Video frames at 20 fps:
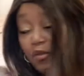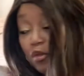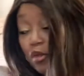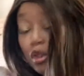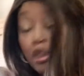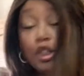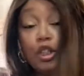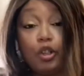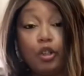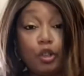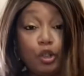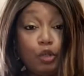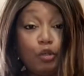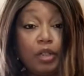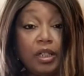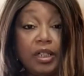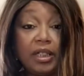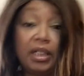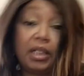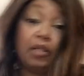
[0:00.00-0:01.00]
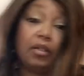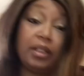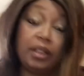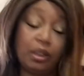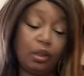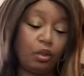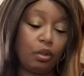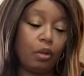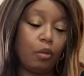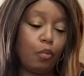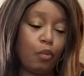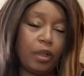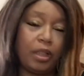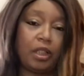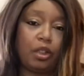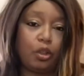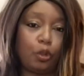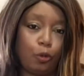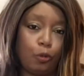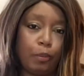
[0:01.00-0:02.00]
for your unit, so you don't want
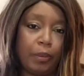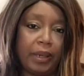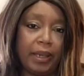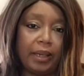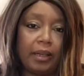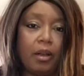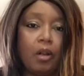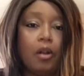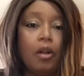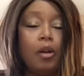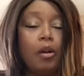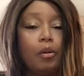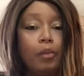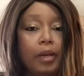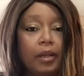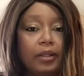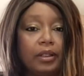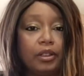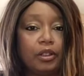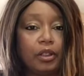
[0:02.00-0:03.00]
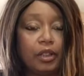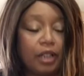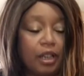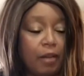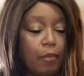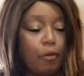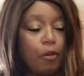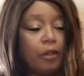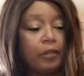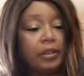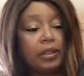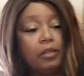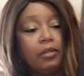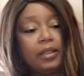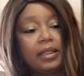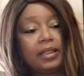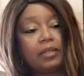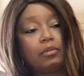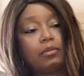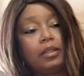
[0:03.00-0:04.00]
it too big where it's going to come off. So
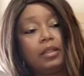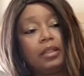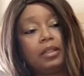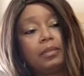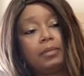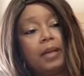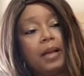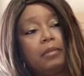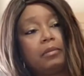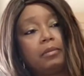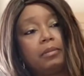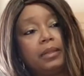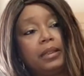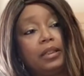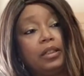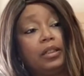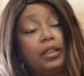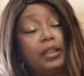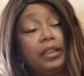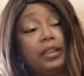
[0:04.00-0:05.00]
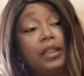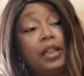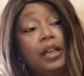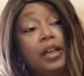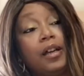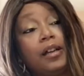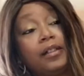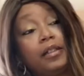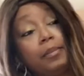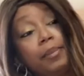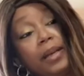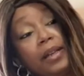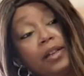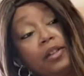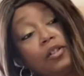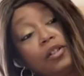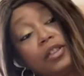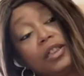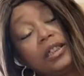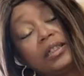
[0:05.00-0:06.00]
this one is probably good, depending
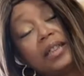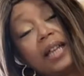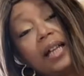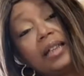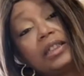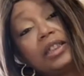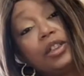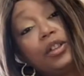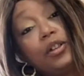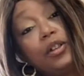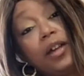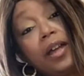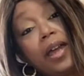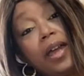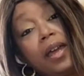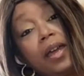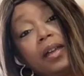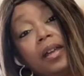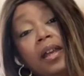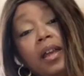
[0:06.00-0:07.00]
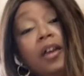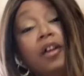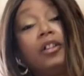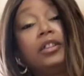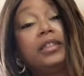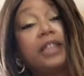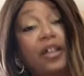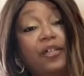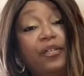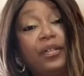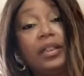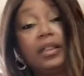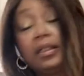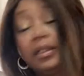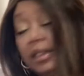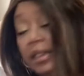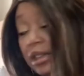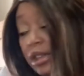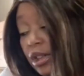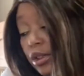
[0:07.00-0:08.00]
on the size of your head,
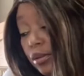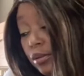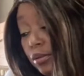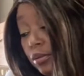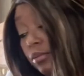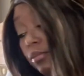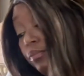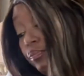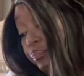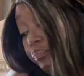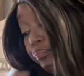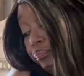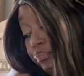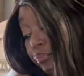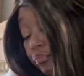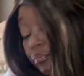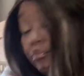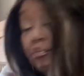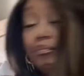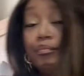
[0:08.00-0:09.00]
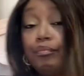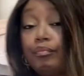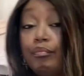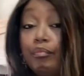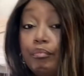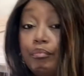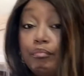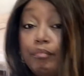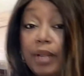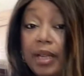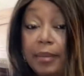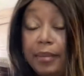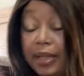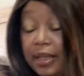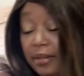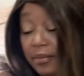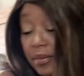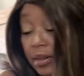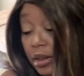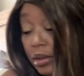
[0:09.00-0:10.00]
definitely 2, maybe
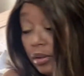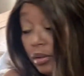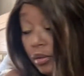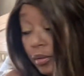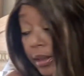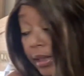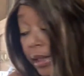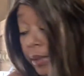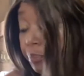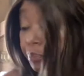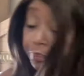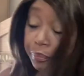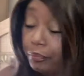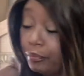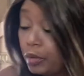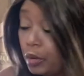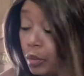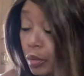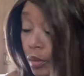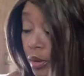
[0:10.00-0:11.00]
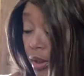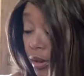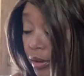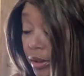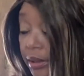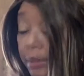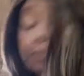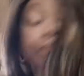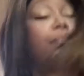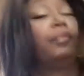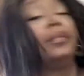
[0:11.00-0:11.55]
even 3, who knows.